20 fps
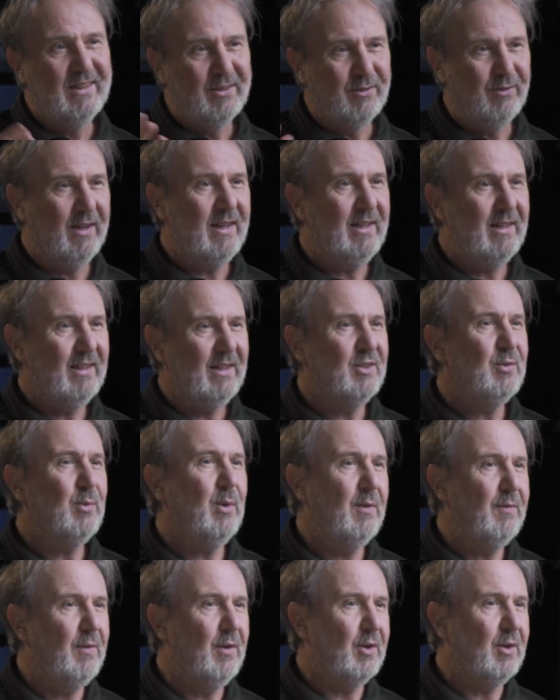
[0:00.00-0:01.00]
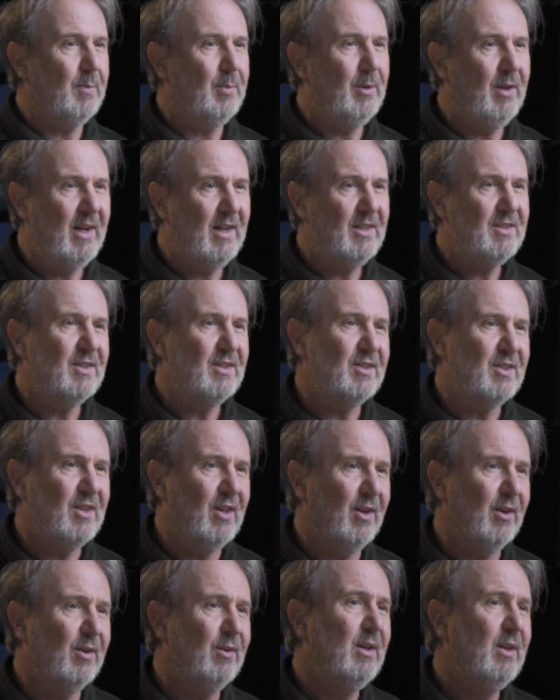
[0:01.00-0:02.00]
regular 12 volt appliances
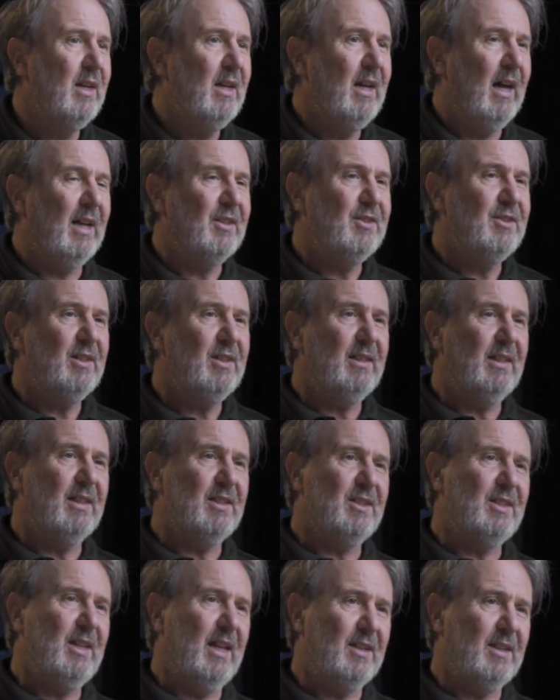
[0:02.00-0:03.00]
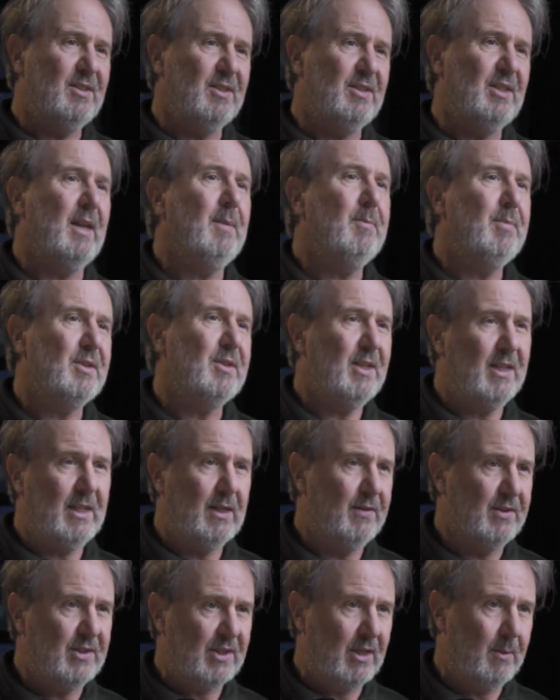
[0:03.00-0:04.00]
go until it's down to 10%
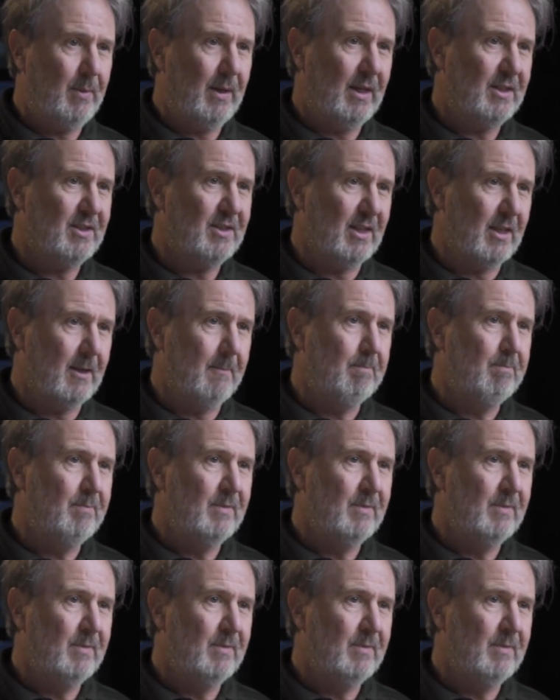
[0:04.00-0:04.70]
of its capacity.